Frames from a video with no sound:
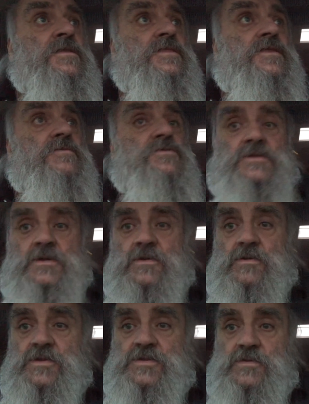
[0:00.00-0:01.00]
But I was going to go
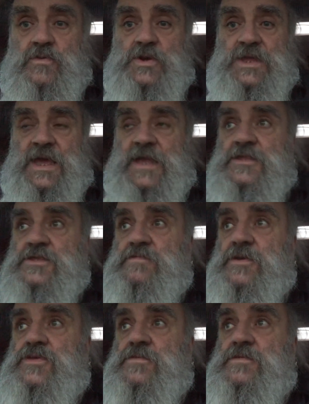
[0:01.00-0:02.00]
on to Woodhenge, but
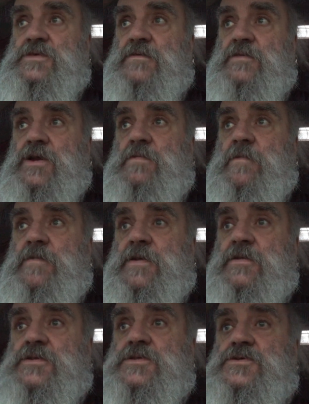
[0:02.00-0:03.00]
I thought myself, I'll come up here
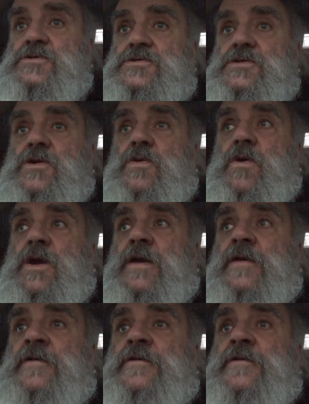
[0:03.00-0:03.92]
because it's nice and quiet.